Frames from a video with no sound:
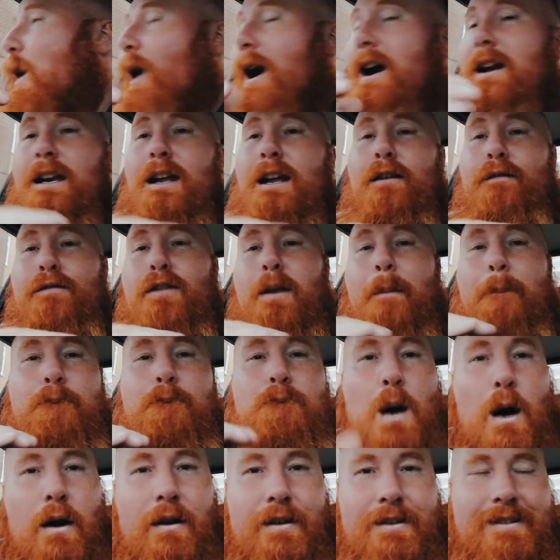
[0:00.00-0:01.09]
I love the
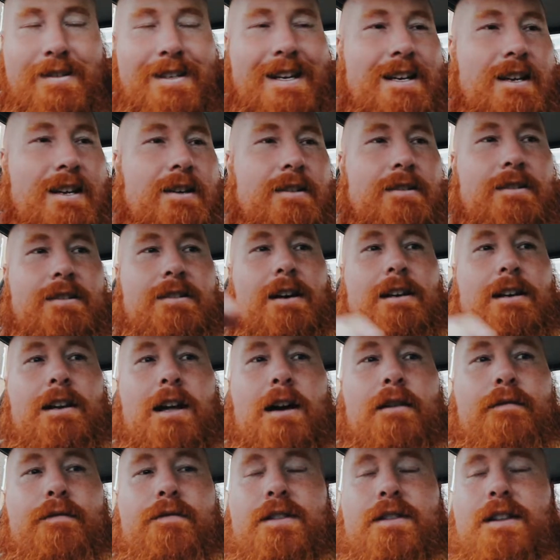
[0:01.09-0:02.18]
boxiness. I
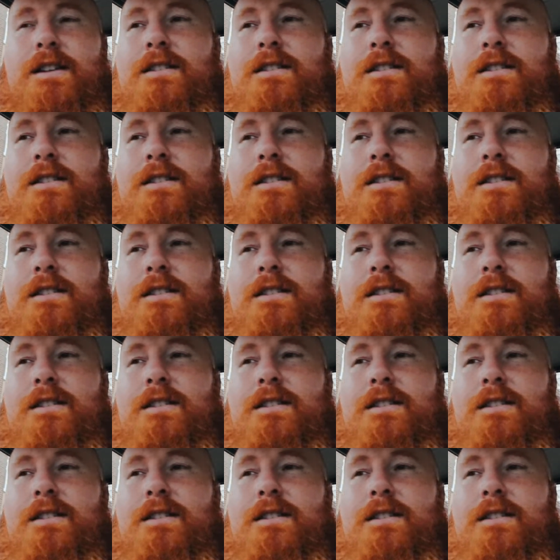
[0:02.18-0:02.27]
love